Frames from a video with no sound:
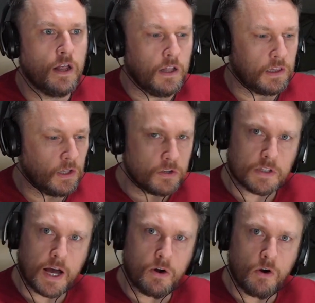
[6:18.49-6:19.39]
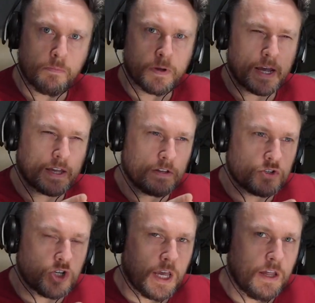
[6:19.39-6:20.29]
load that up and I can
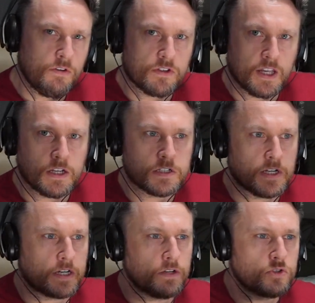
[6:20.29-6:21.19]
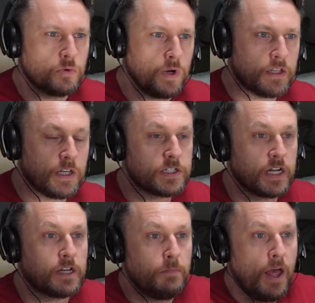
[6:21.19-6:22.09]
change things and I can tweak things
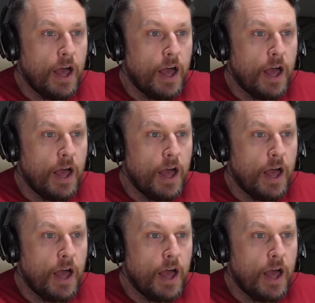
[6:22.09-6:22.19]
and